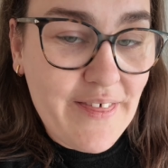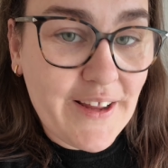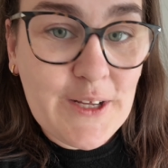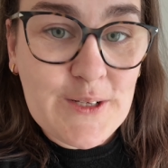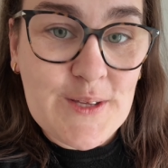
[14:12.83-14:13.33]

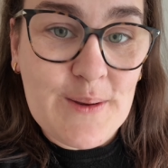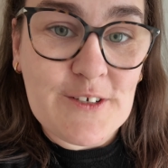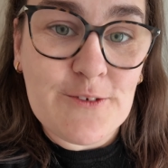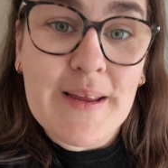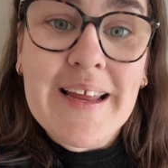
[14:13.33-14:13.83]
Thank you so
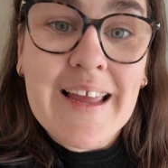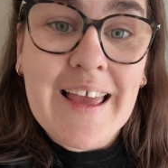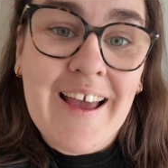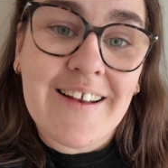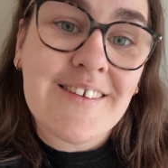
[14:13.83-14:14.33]
much for being
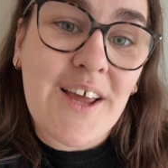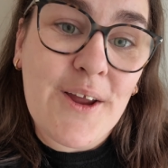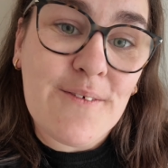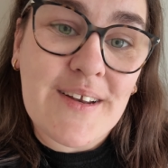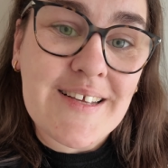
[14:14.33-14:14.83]
here, and
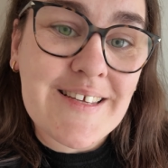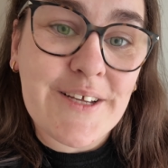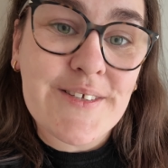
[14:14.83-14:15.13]
hopefully see you soon.